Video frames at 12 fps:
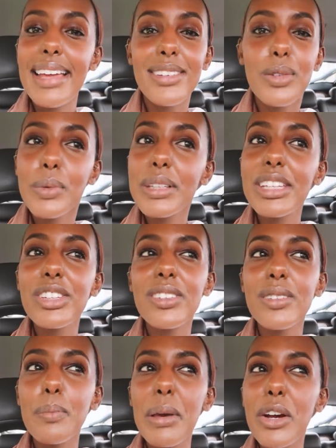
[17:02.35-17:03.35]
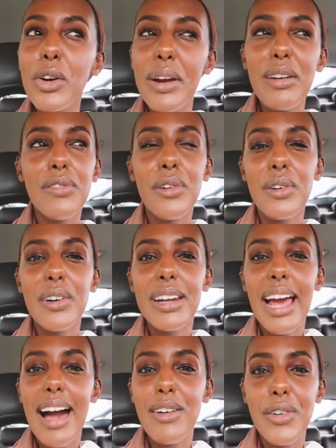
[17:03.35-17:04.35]
and to really just be grateful
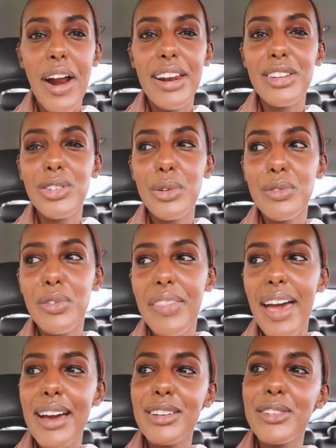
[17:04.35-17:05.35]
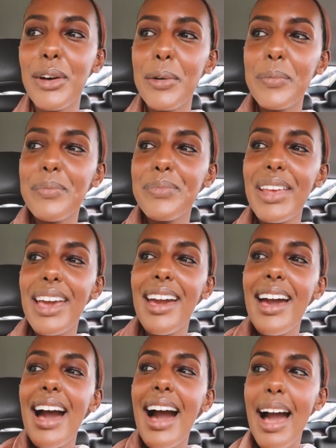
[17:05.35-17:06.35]
and have gratitude for that. So
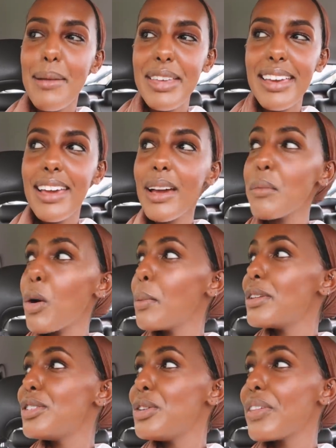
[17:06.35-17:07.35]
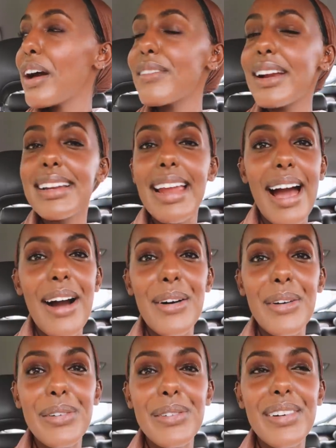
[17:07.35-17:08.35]
I'm taking a moment to do that right
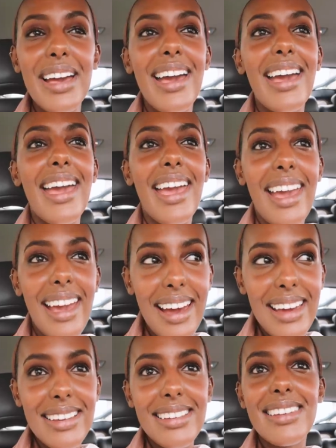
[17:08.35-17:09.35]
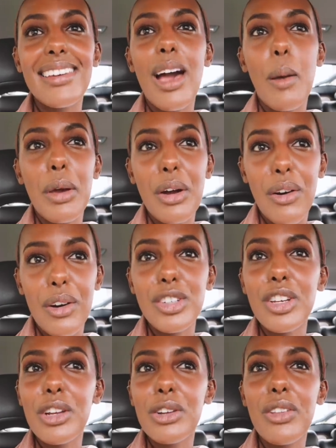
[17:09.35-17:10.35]
now and I'm
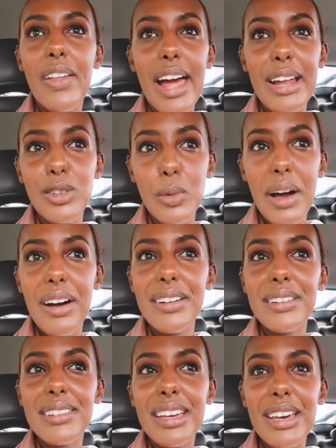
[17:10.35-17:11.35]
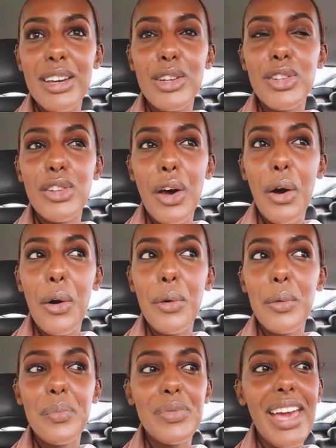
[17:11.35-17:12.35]
encouraging you to do that as well.
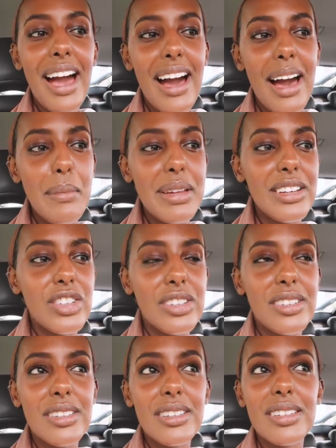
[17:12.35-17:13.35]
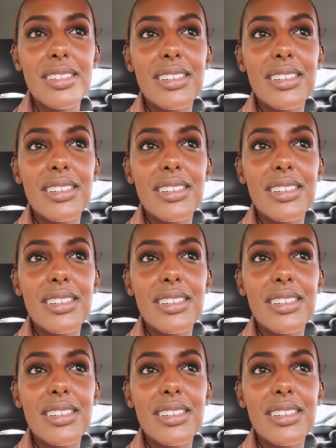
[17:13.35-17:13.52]
So yeah, I'm gonna just